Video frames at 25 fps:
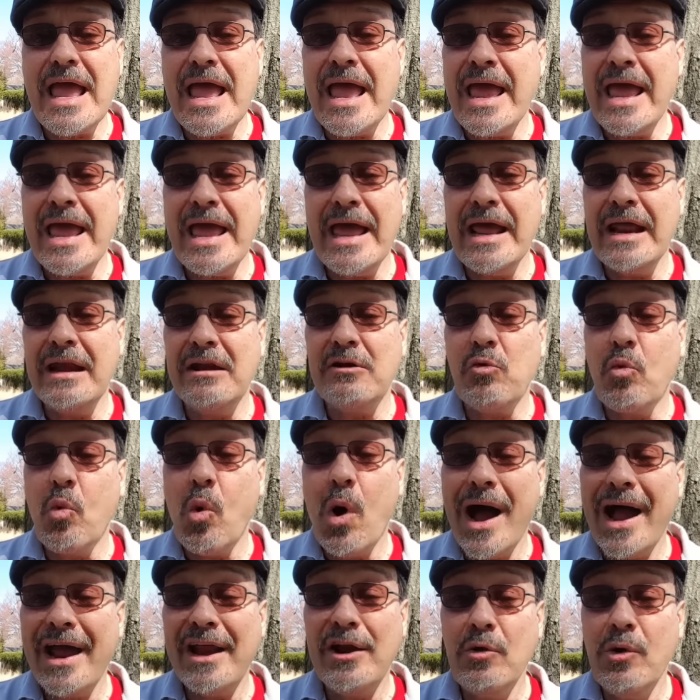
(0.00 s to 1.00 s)
And
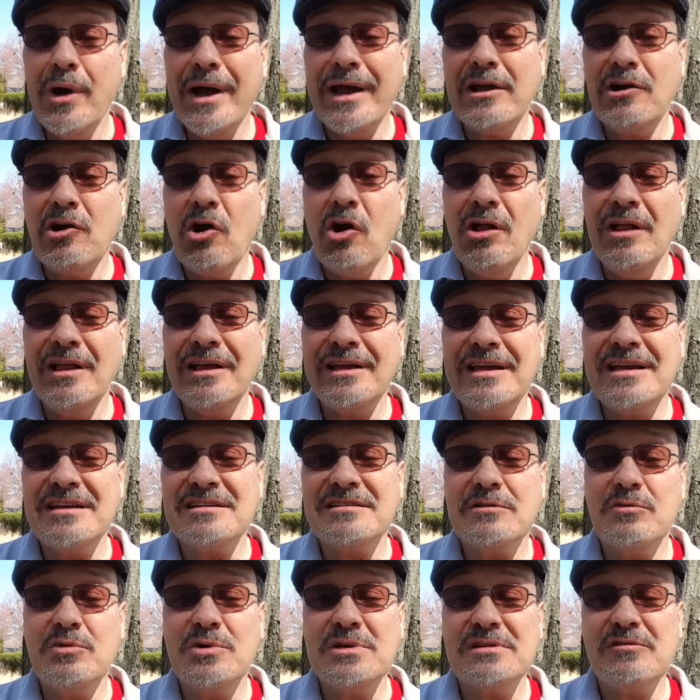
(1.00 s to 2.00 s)
why do I call it
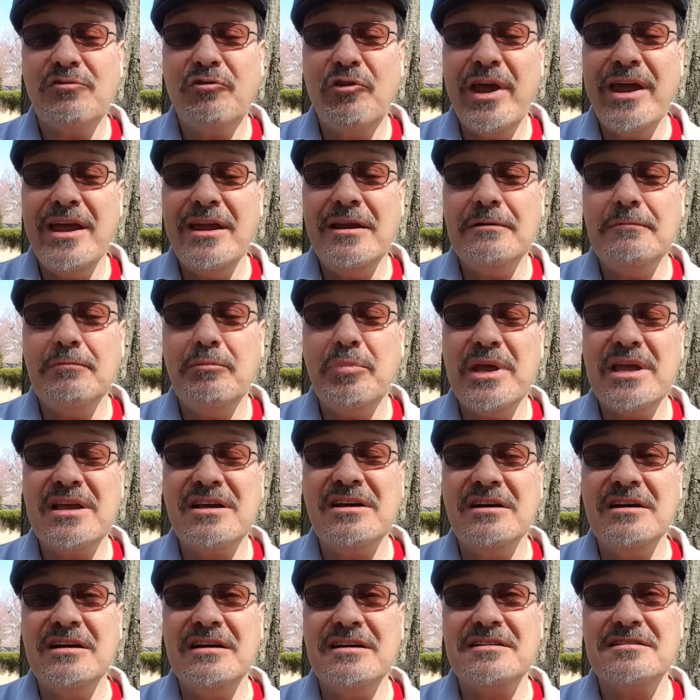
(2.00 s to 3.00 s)
Guess It Was Fate?
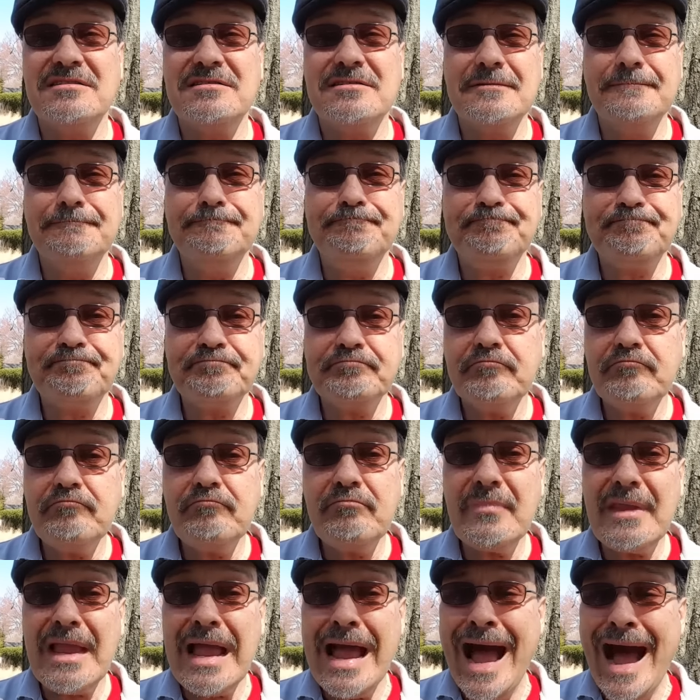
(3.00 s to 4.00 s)
Because
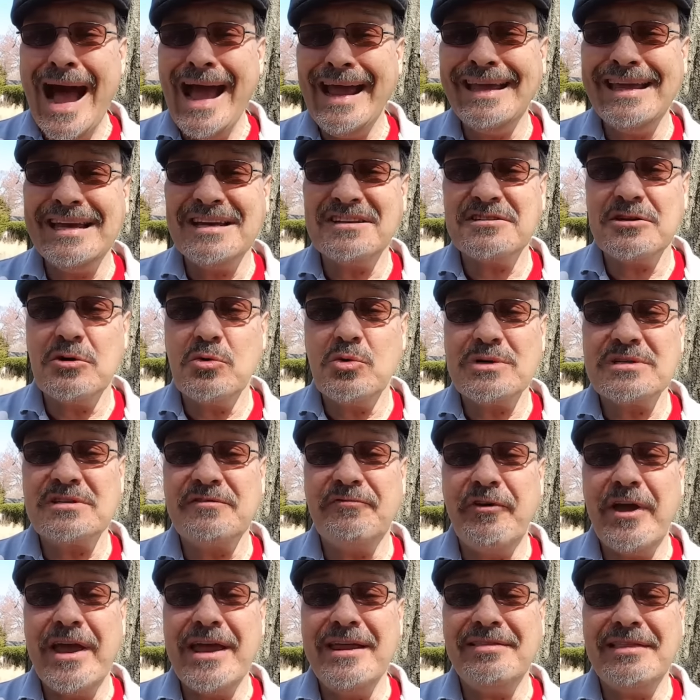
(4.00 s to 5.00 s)
I guess it
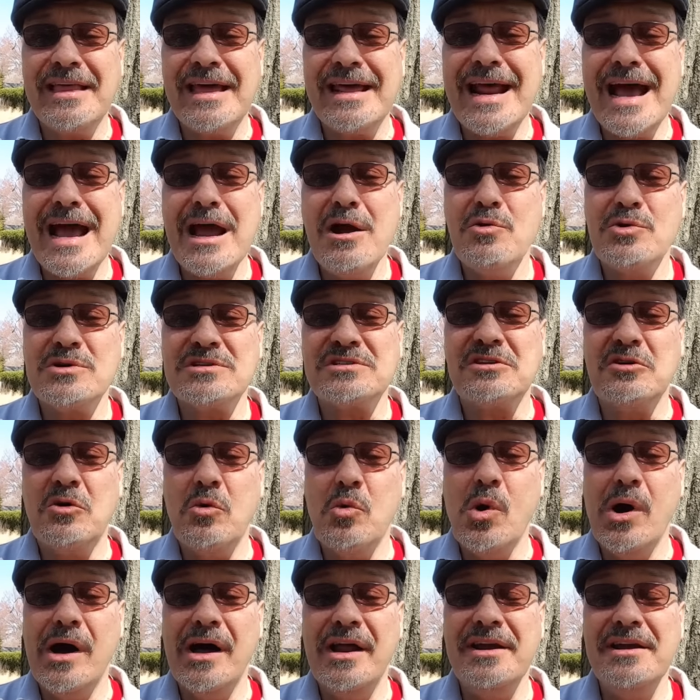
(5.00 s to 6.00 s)
was fate that I was the
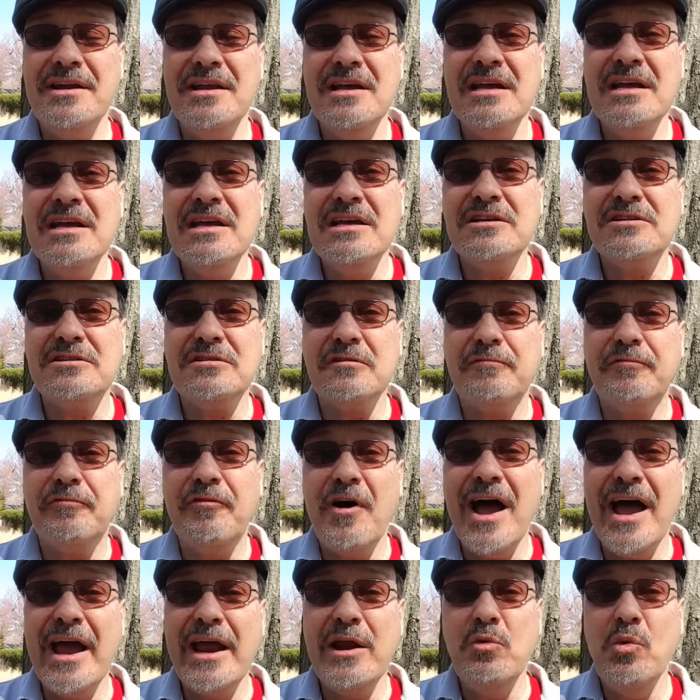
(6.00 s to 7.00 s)
one to
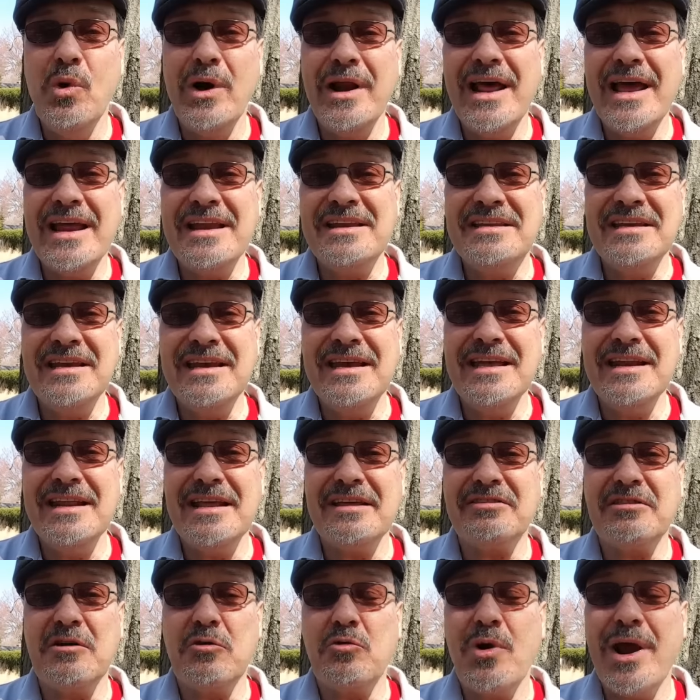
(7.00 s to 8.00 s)
find what I did
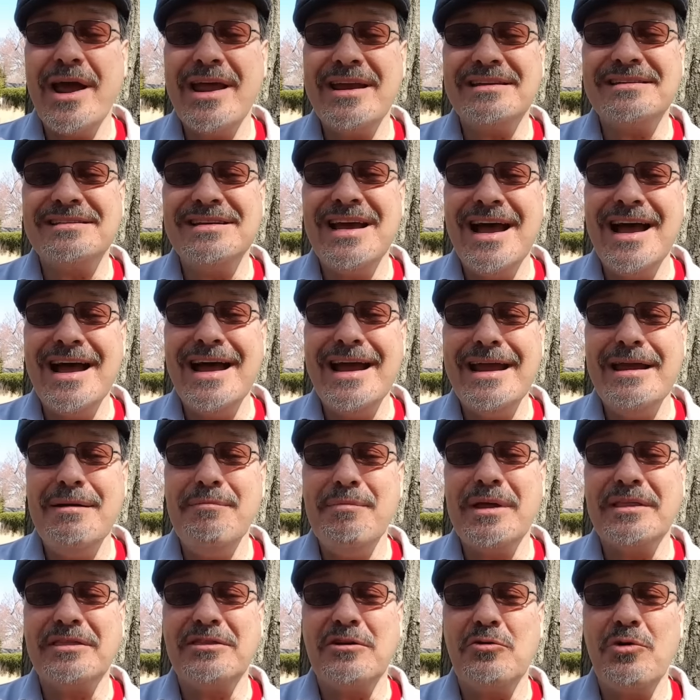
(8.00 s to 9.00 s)
at the right
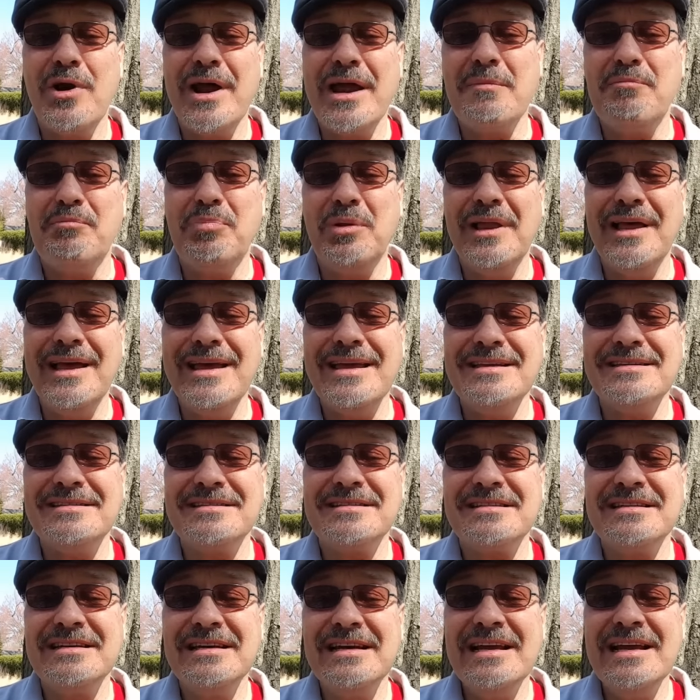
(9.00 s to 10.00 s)
time, at the right
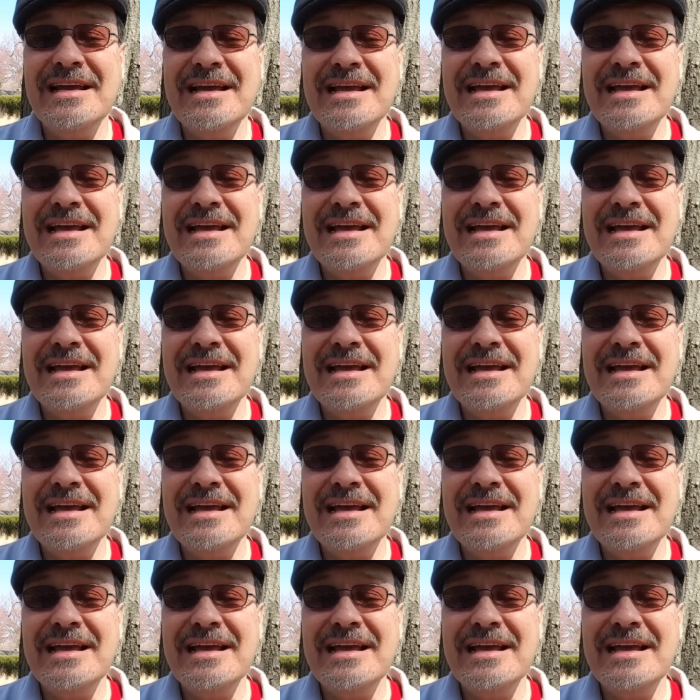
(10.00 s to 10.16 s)
place.